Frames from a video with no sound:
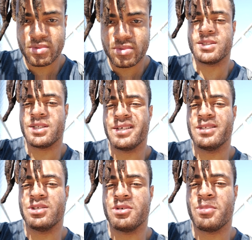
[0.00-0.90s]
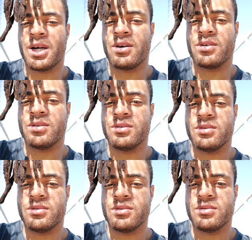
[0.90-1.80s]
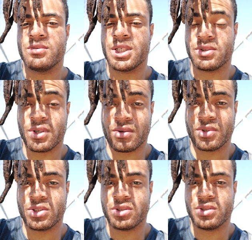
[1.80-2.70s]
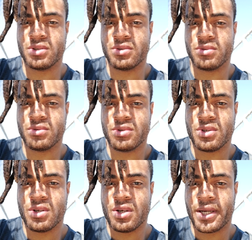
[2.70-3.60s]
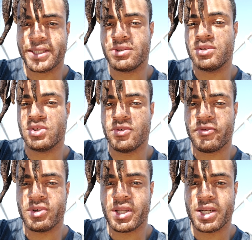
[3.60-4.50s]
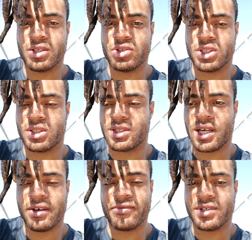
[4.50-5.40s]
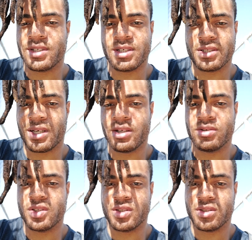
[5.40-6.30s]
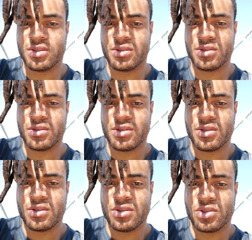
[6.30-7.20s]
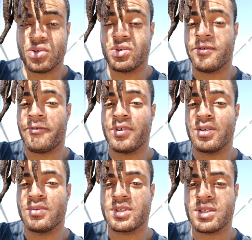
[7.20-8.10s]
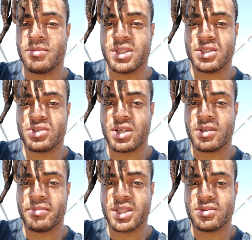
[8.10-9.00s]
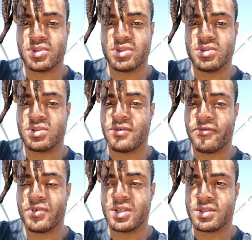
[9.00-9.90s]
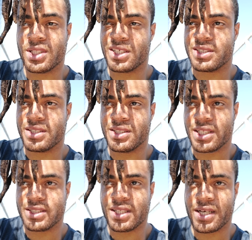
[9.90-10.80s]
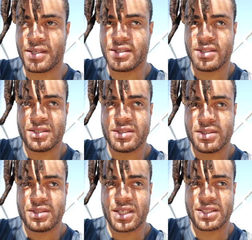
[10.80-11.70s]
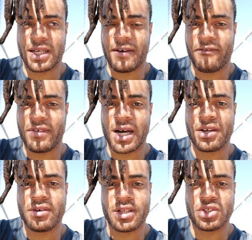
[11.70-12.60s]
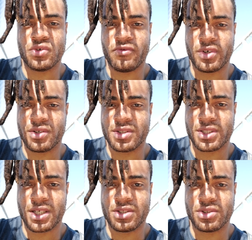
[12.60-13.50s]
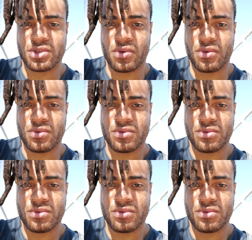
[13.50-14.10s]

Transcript: Stand in your power. That's what I want you to do. As soon as you feel that energy, because everything is energy. So you can feel when somebody's trying to mess with you. You can feel it. That's that fire that you feel inside your soul.